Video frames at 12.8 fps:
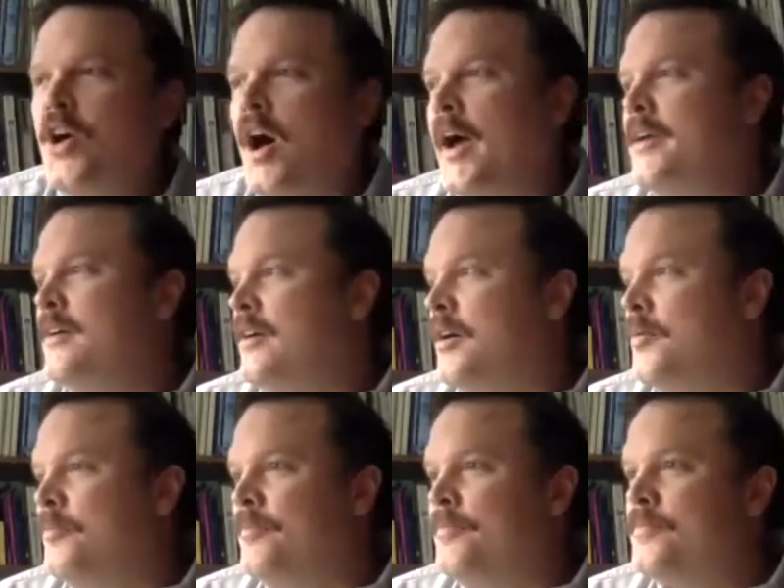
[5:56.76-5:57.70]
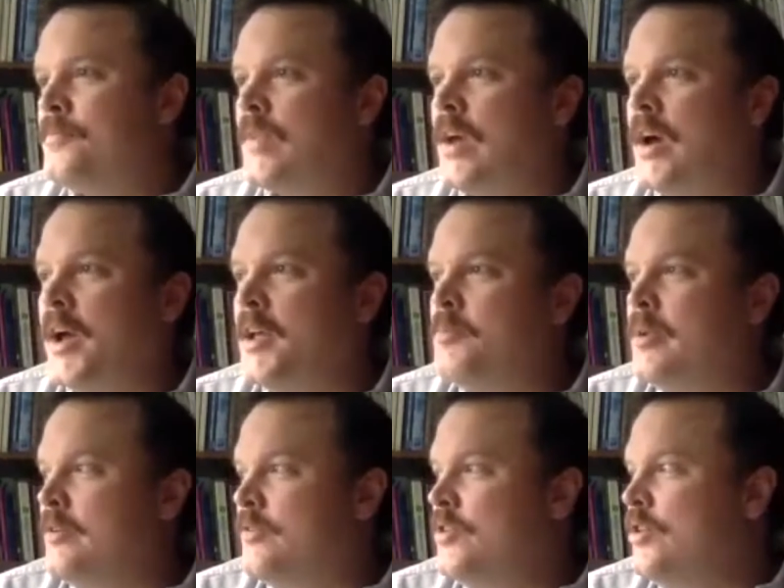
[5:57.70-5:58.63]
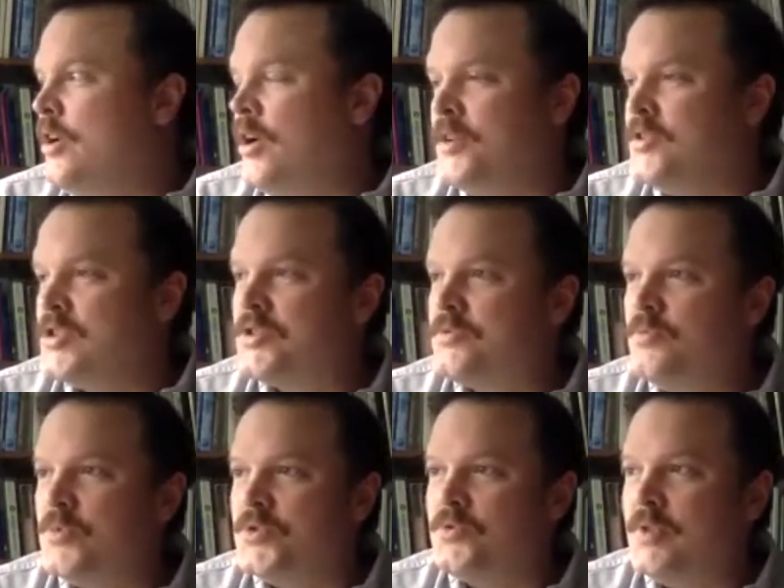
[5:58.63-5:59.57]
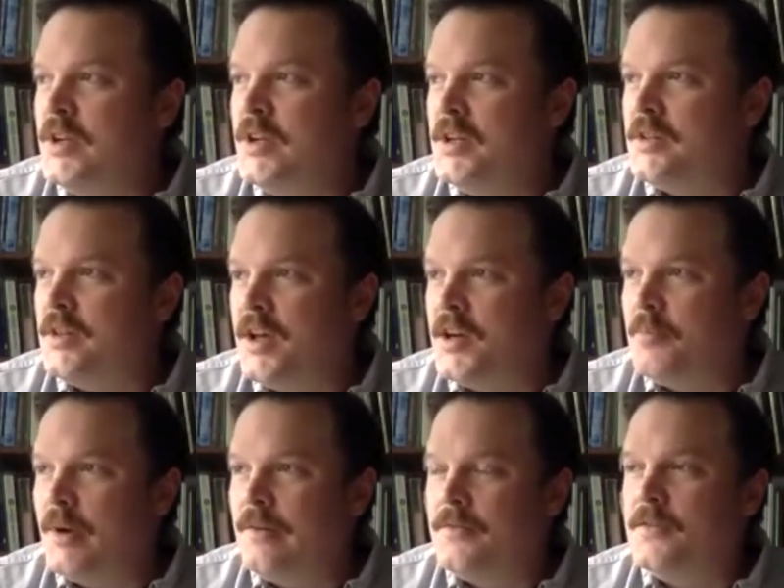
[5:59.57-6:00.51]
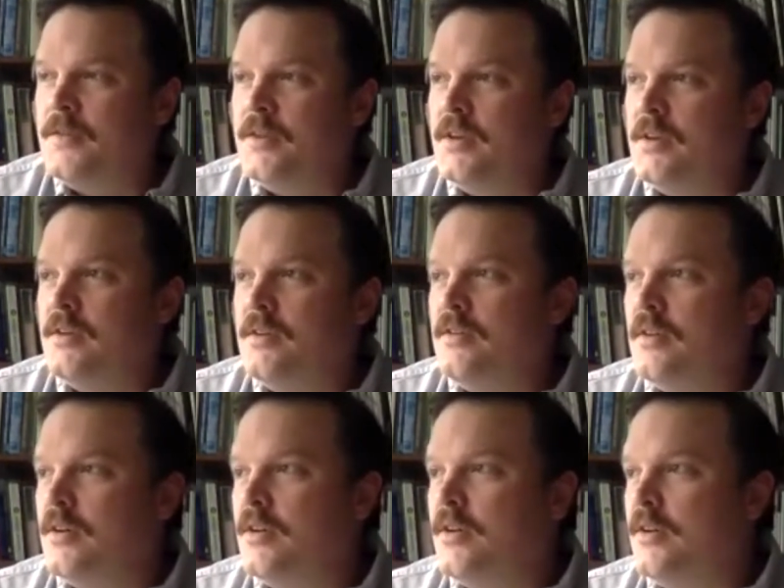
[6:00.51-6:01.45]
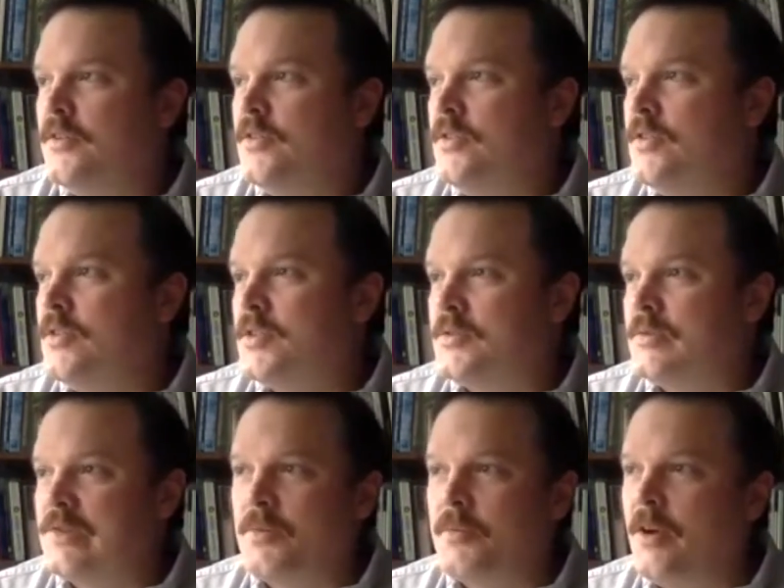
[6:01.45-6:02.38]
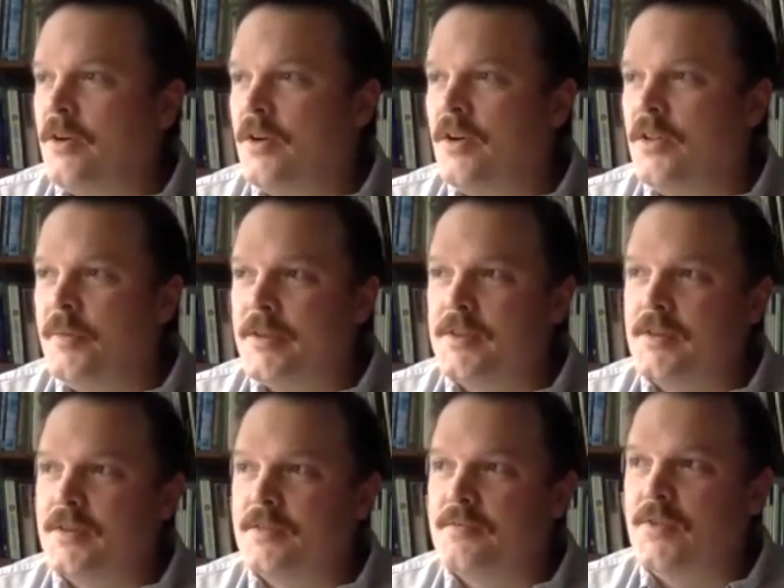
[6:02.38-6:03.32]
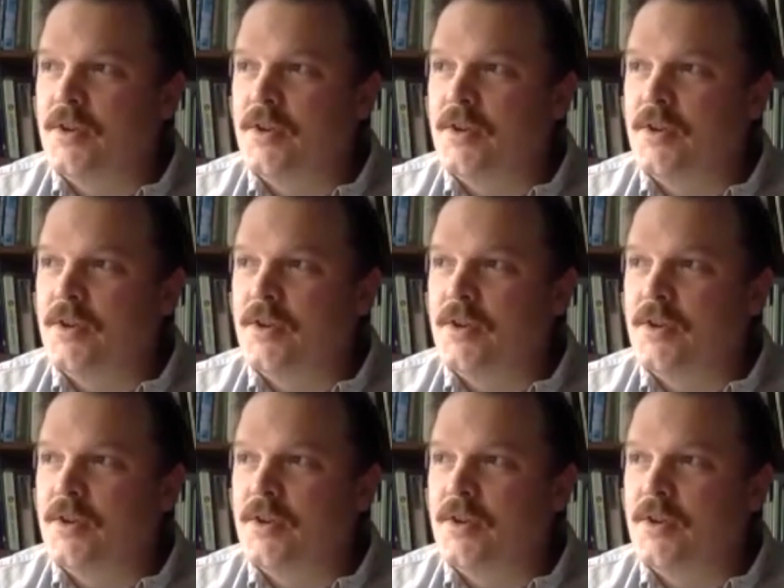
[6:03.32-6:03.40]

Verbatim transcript: I um I had been you know I just was reading a lot about the this was about all about the you